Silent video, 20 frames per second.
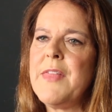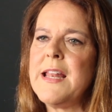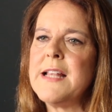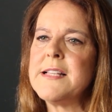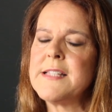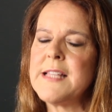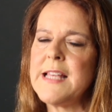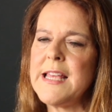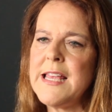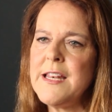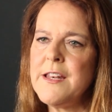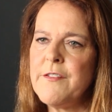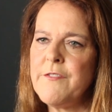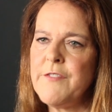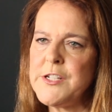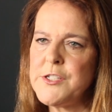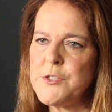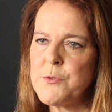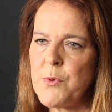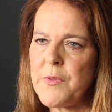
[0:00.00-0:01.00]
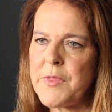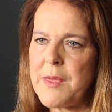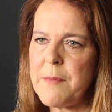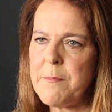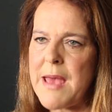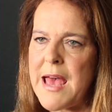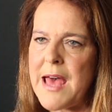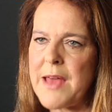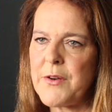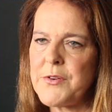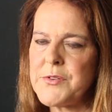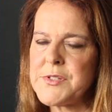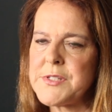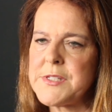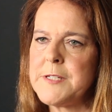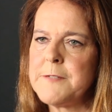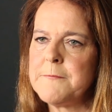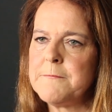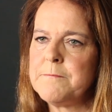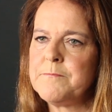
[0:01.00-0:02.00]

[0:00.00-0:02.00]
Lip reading: that it's the individual that matters.